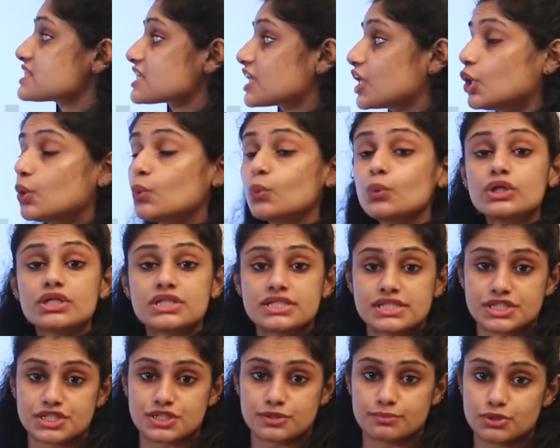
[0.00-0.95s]
skewed
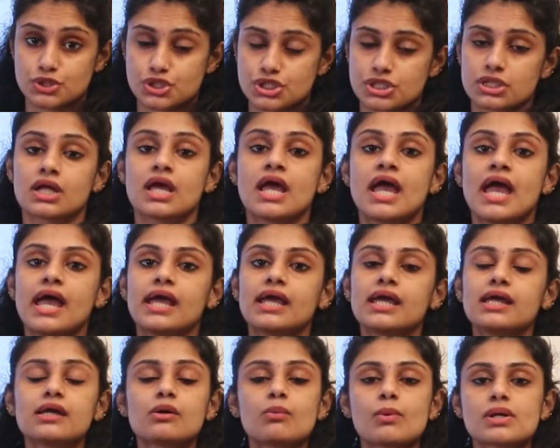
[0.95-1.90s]
distribution?
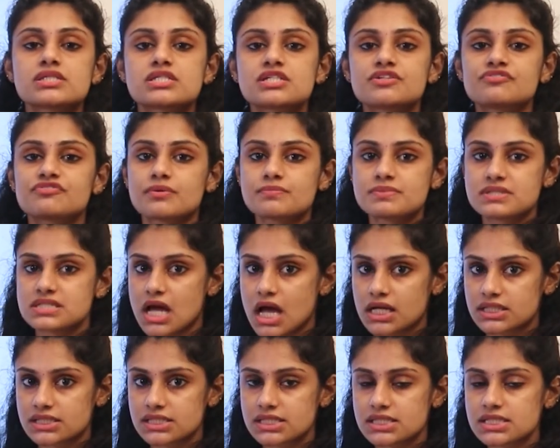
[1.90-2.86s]
Again a question from
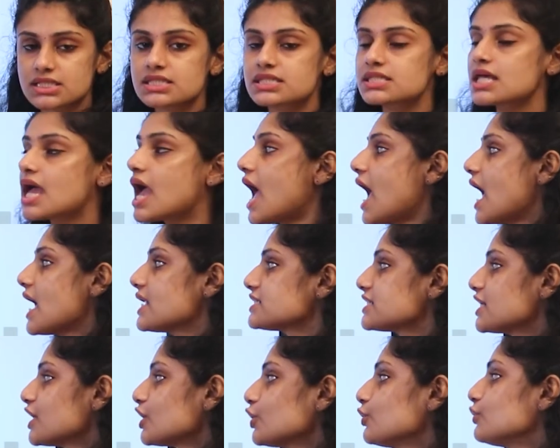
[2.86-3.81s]
statistics, and
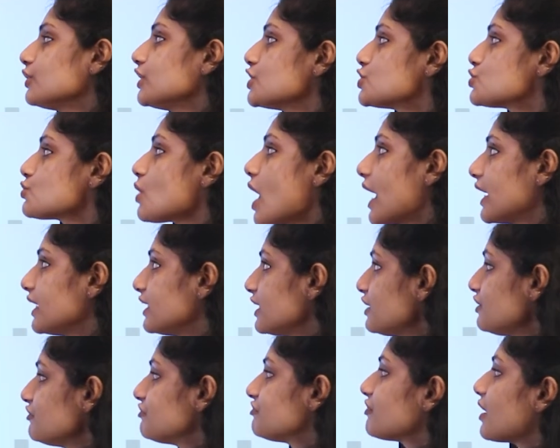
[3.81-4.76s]
here you need to
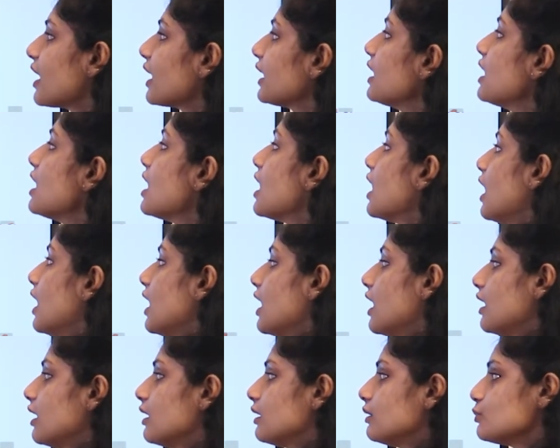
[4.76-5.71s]
identify
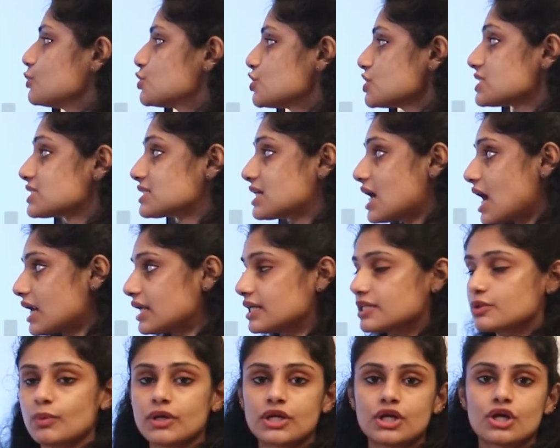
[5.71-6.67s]
which is
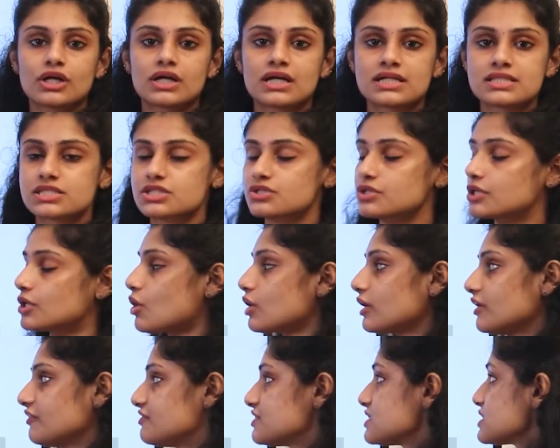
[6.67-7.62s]
correct when you are considering, or
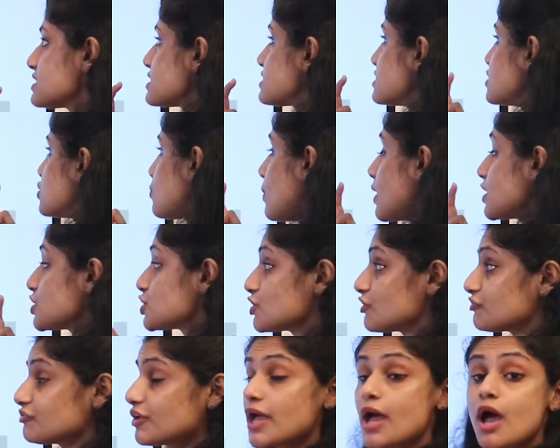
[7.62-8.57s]
if it is a situation
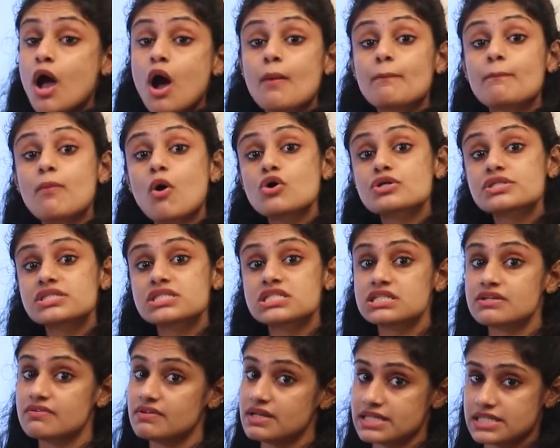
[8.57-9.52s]
of a
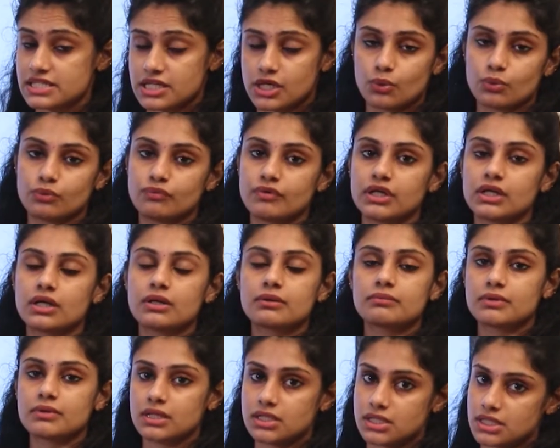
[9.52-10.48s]
positively skewed, when
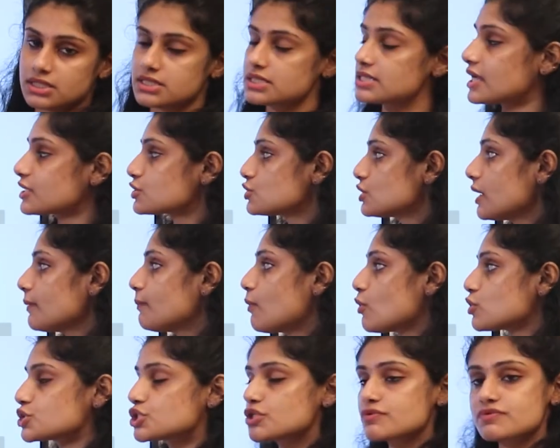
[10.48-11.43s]
it is actually a
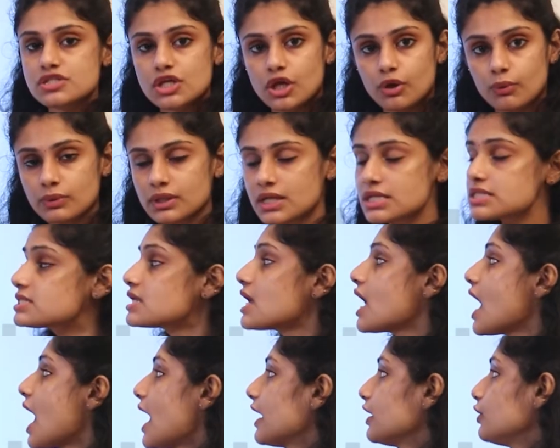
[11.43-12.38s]
portion of skewness,
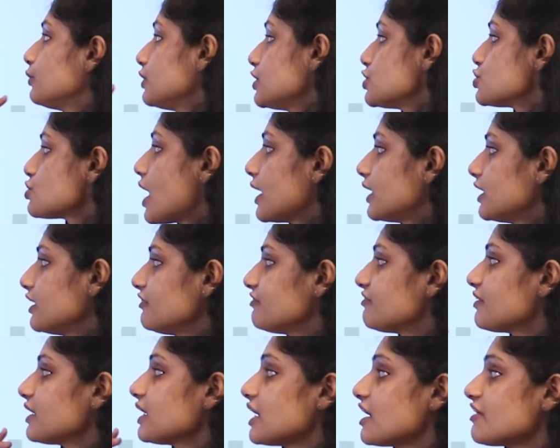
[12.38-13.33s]
and you need to
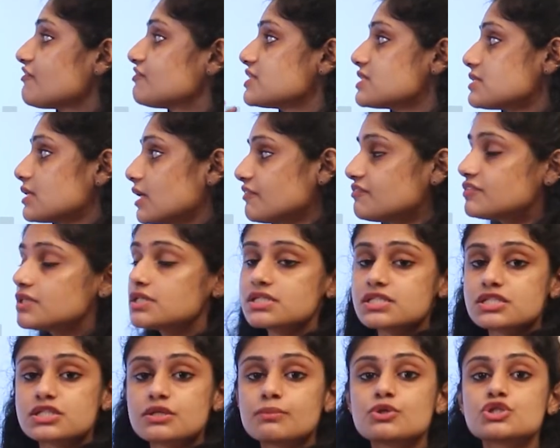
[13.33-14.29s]
identify if the
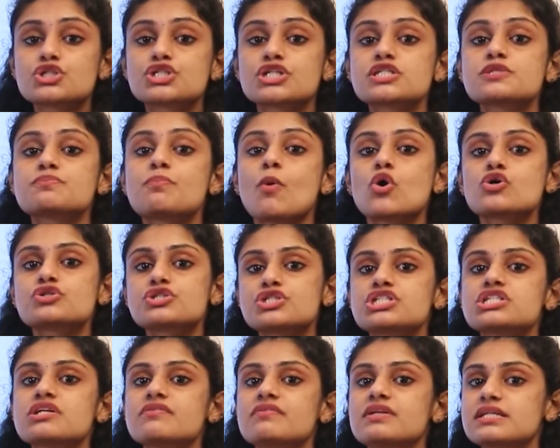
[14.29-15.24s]
distribution is
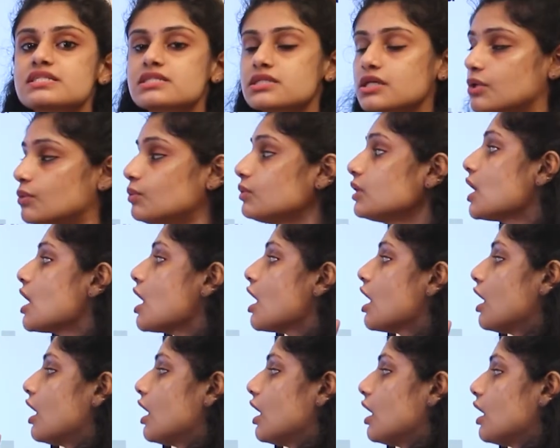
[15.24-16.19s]
positively skewed,
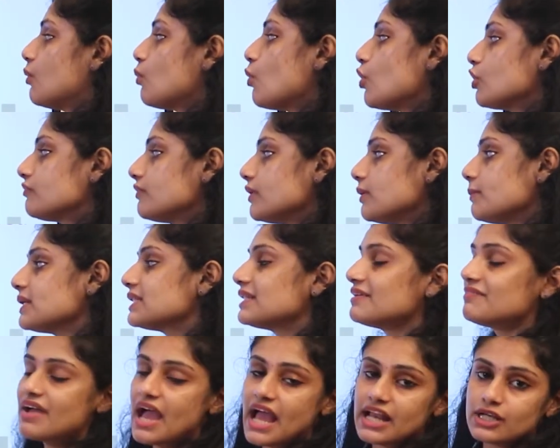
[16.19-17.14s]
what will be
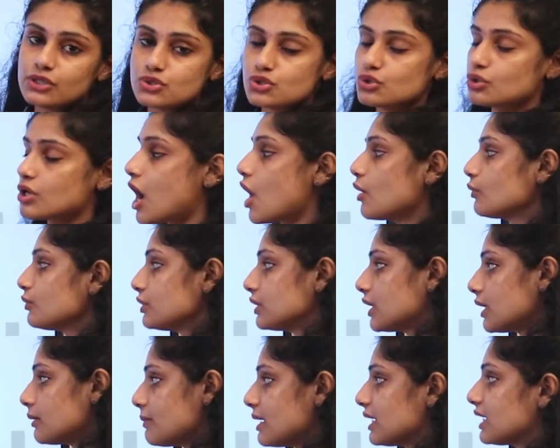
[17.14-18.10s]
the values, or how you
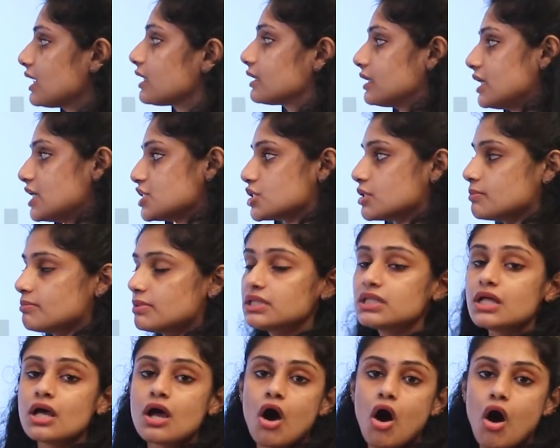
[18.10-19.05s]
can make a relation with
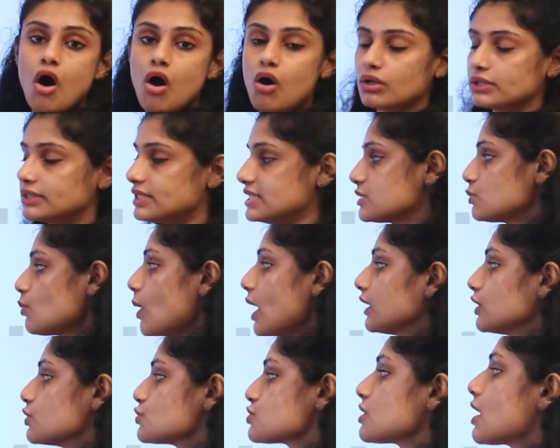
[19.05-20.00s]
all these
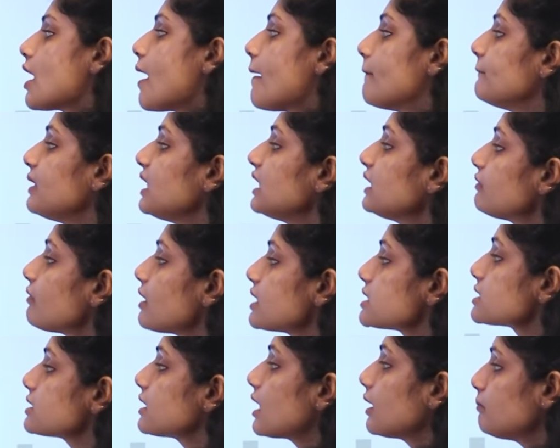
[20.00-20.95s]
values. Mean
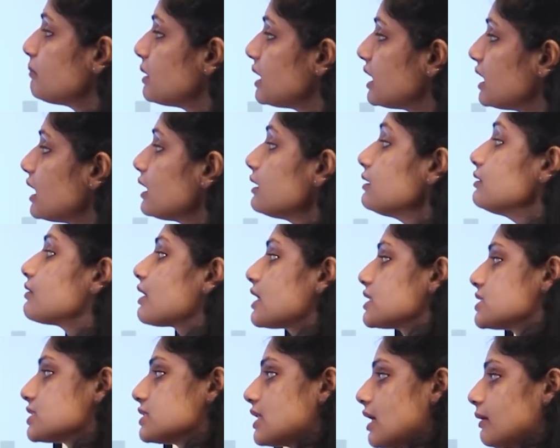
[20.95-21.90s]
greater than median,
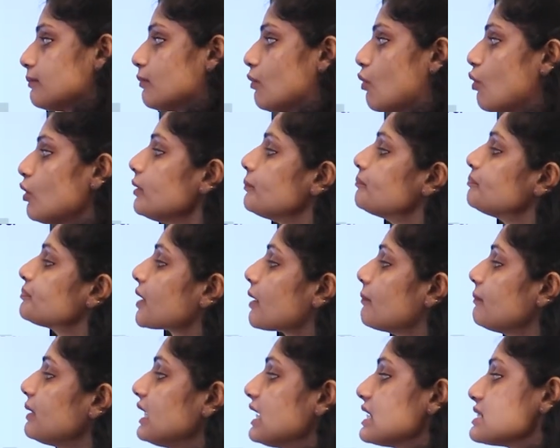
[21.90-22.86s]
greater than mode.
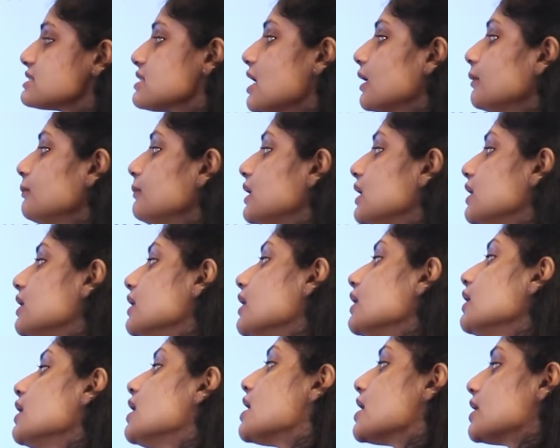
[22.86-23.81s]
Mean less than
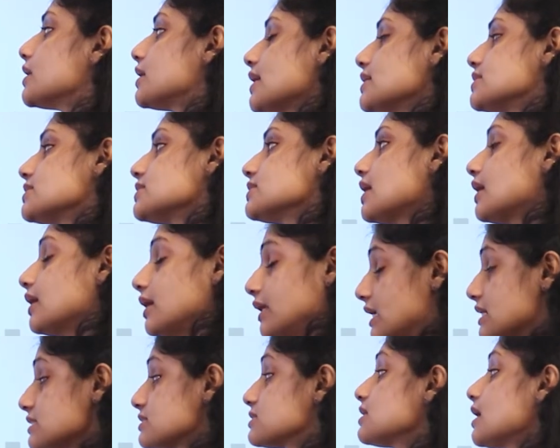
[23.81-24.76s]
median, greater than
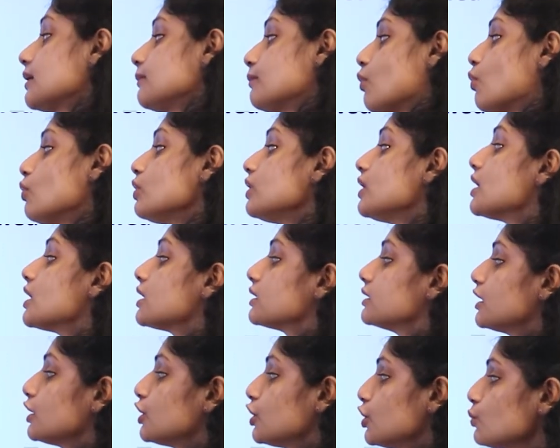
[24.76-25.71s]
less than mode.
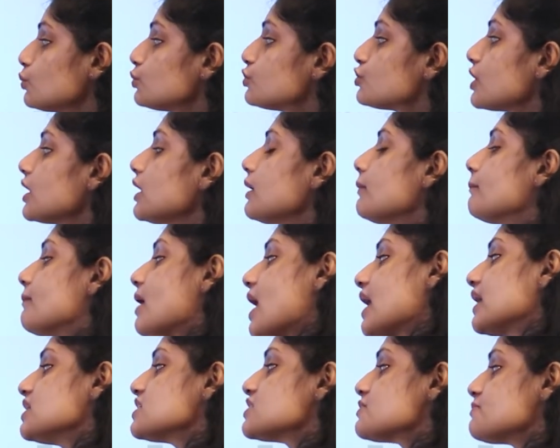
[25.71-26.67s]
Then Q3
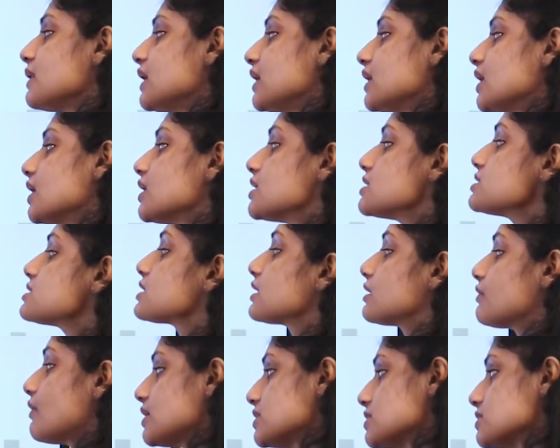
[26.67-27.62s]
minus median is
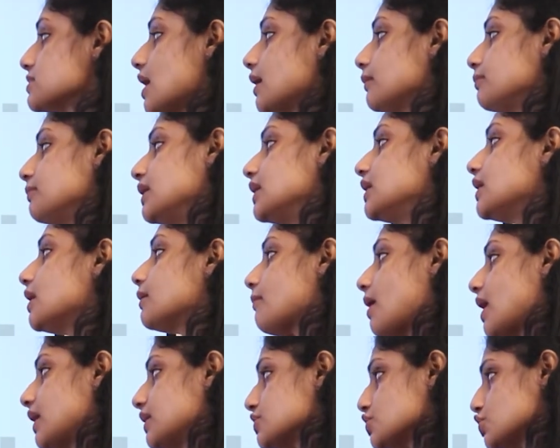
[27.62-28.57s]
greater than median
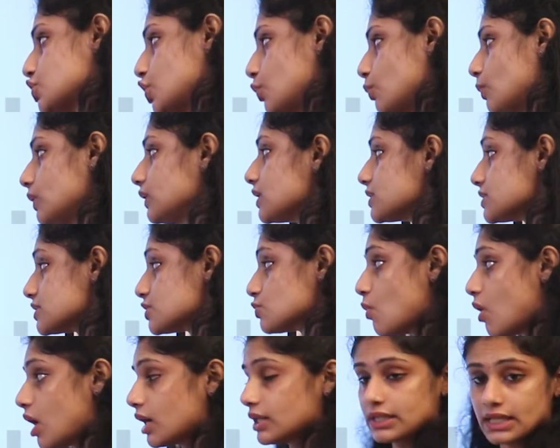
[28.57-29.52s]
minus Q1, that is
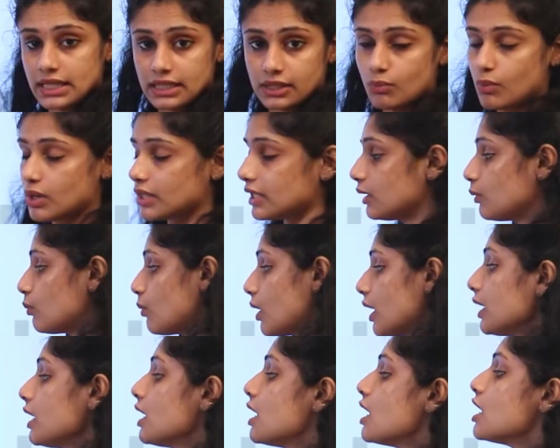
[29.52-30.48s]
quartile
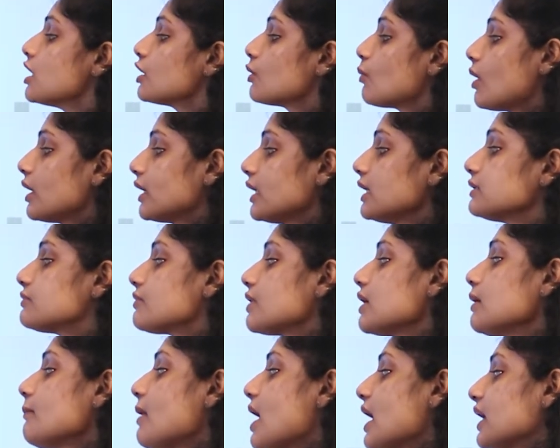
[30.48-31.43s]
1. Quartile
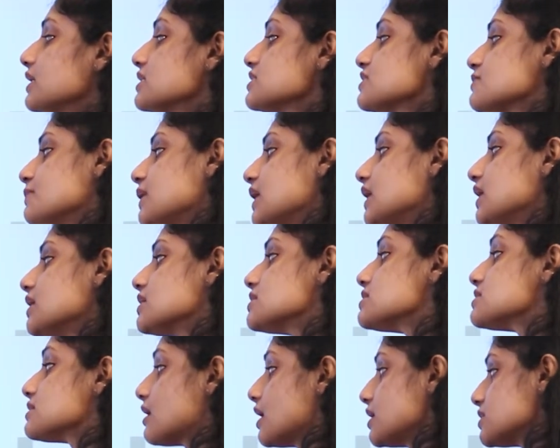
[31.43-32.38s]
3 minus median
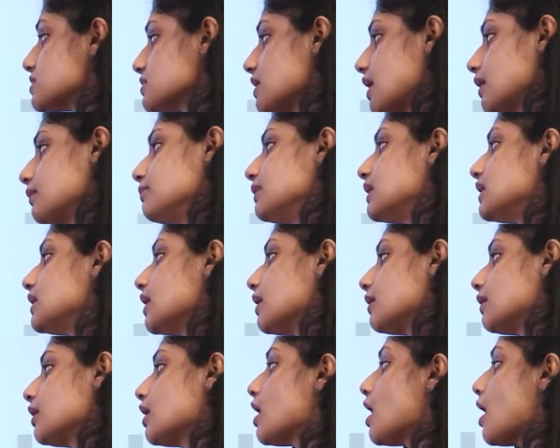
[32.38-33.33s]
is greater than median